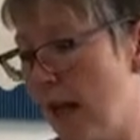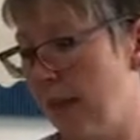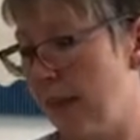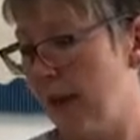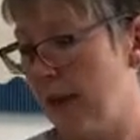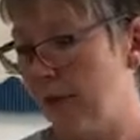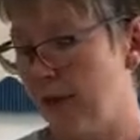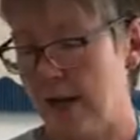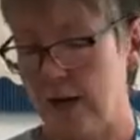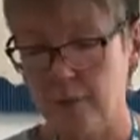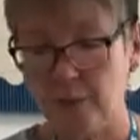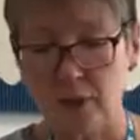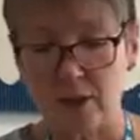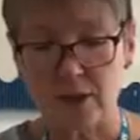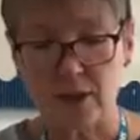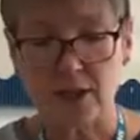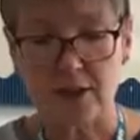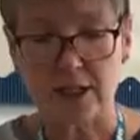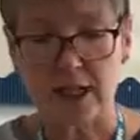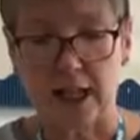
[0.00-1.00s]
They're able
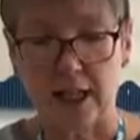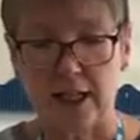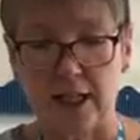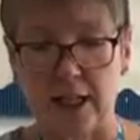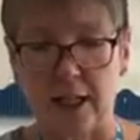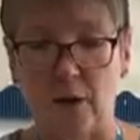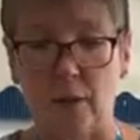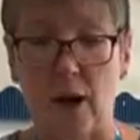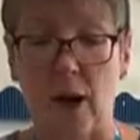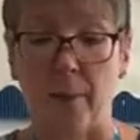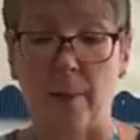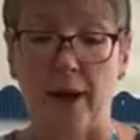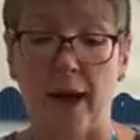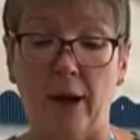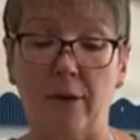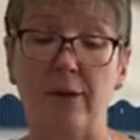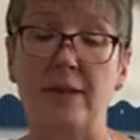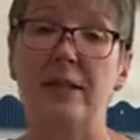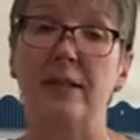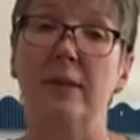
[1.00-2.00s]
to tell you
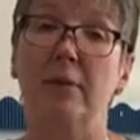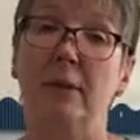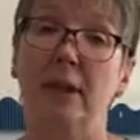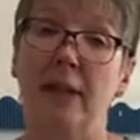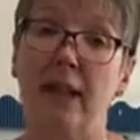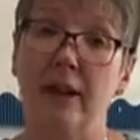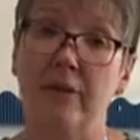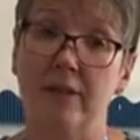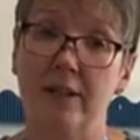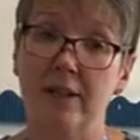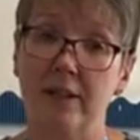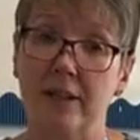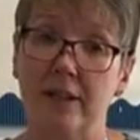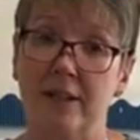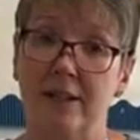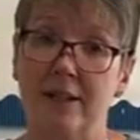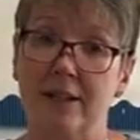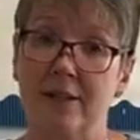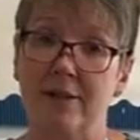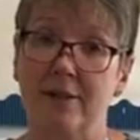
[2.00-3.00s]
about
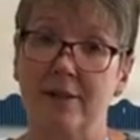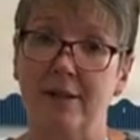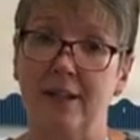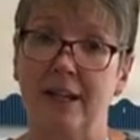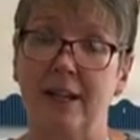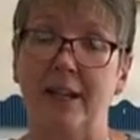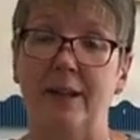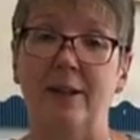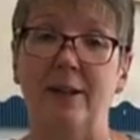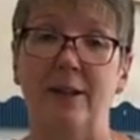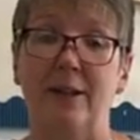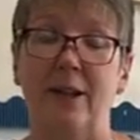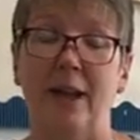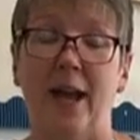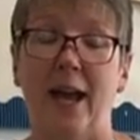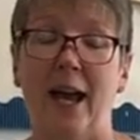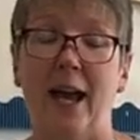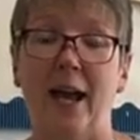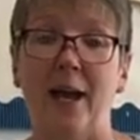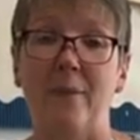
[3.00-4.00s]
similarities in
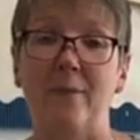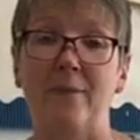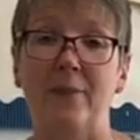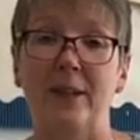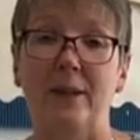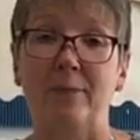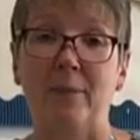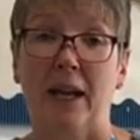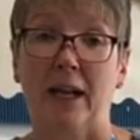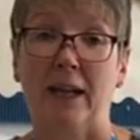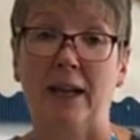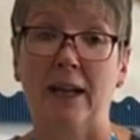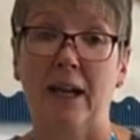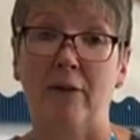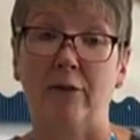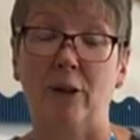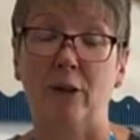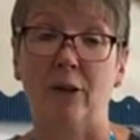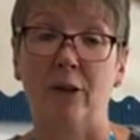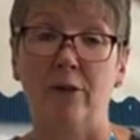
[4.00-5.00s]
blank
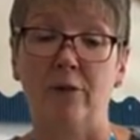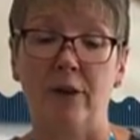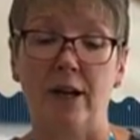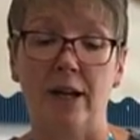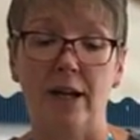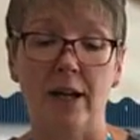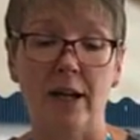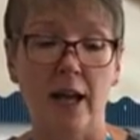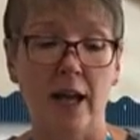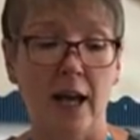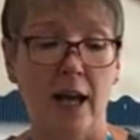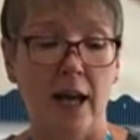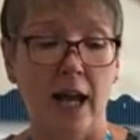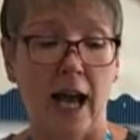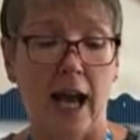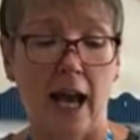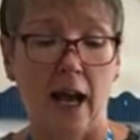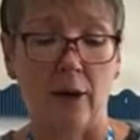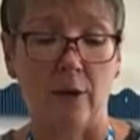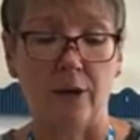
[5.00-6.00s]
level 3,
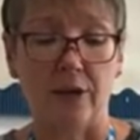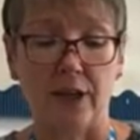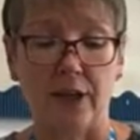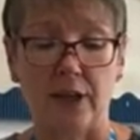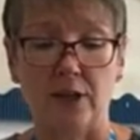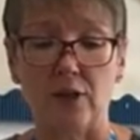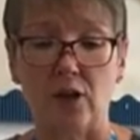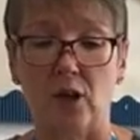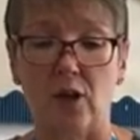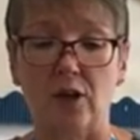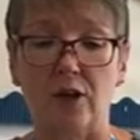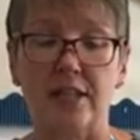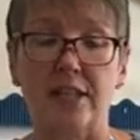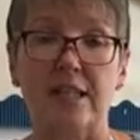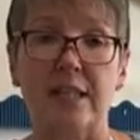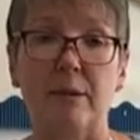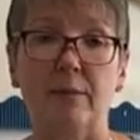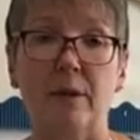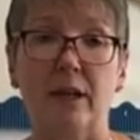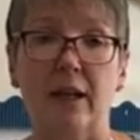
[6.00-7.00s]
how things are
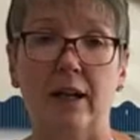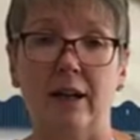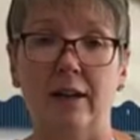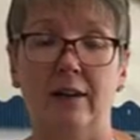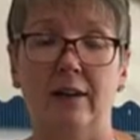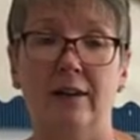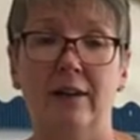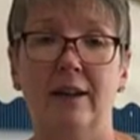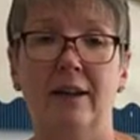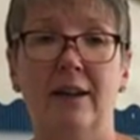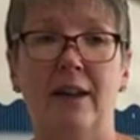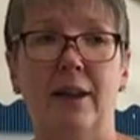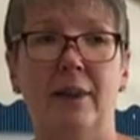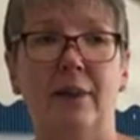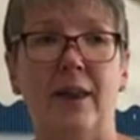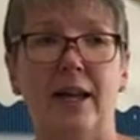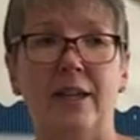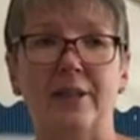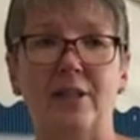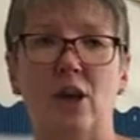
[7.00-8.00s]
similar.
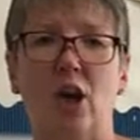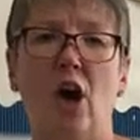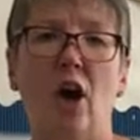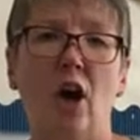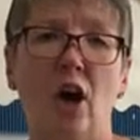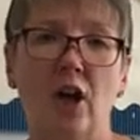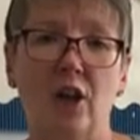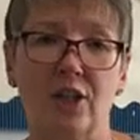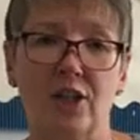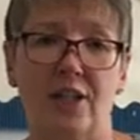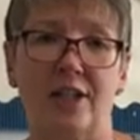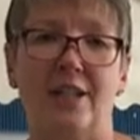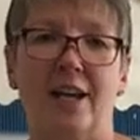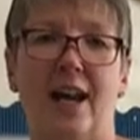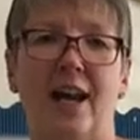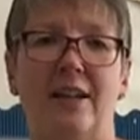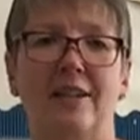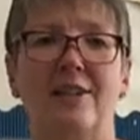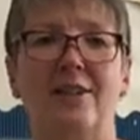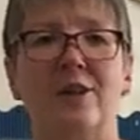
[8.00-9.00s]
That's a harder
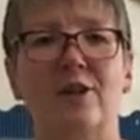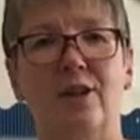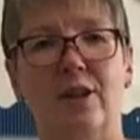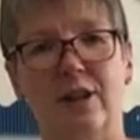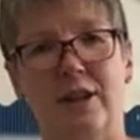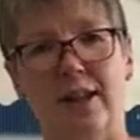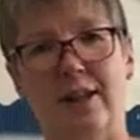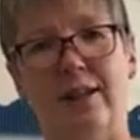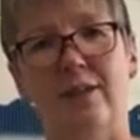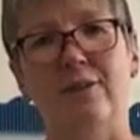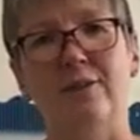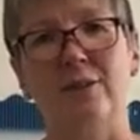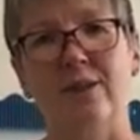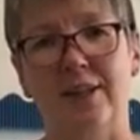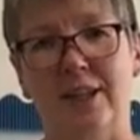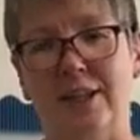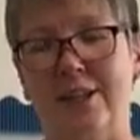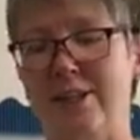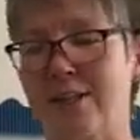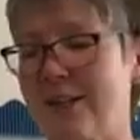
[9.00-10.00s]
task than how
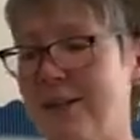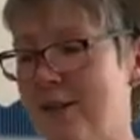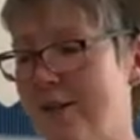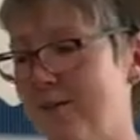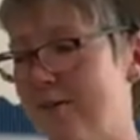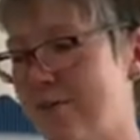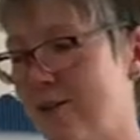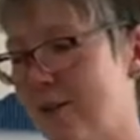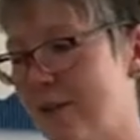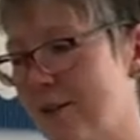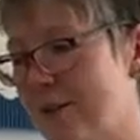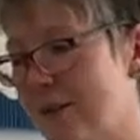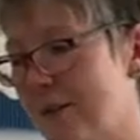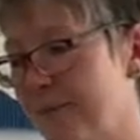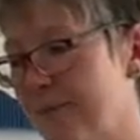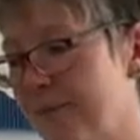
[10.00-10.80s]
things are different.